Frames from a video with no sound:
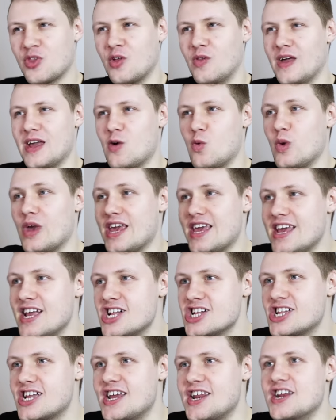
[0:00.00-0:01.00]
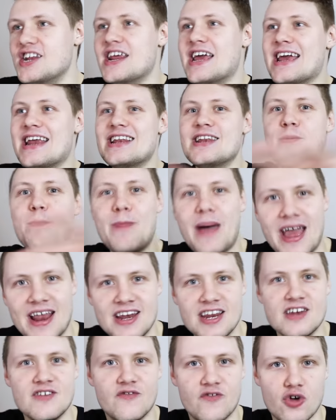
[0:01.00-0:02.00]
Like, we each did an
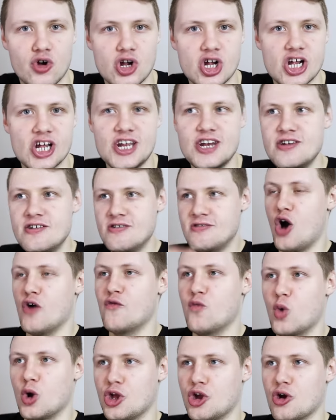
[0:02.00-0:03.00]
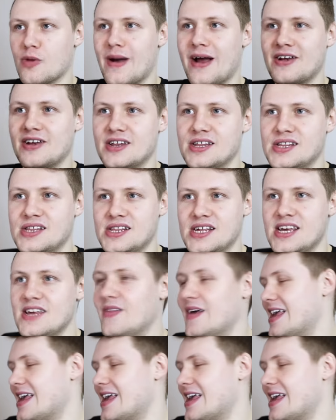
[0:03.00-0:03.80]
independent version of what you're about to see.